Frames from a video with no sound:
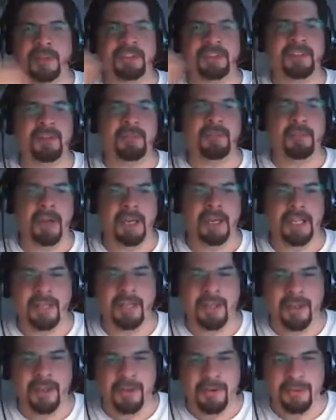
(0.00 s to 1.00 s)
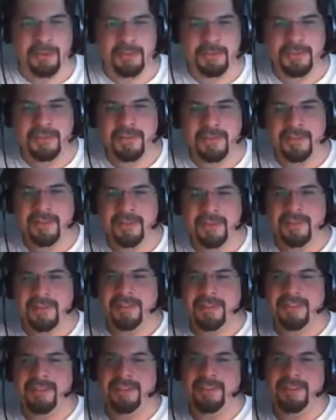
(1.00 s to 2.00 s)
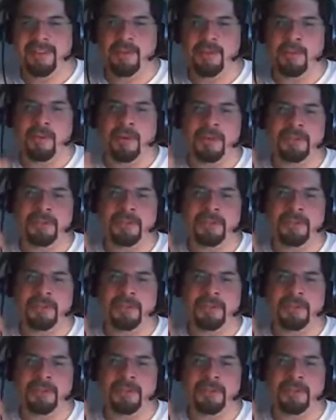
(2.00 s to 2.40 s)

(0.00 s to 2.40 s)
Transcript: some money loaned. There were